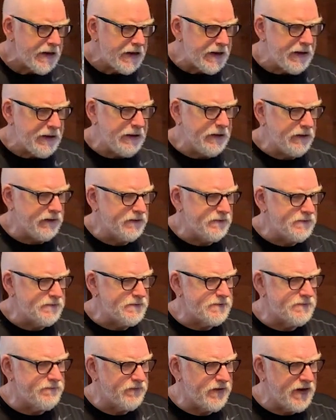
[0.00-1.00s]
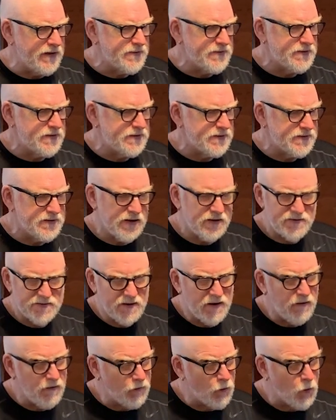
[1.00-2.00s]
and that's
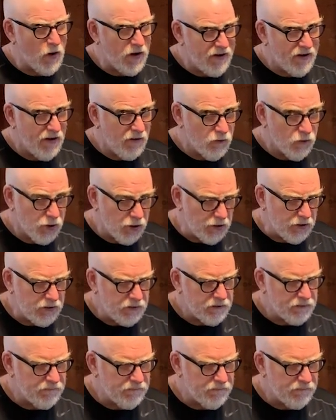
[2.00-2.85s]
not why I work.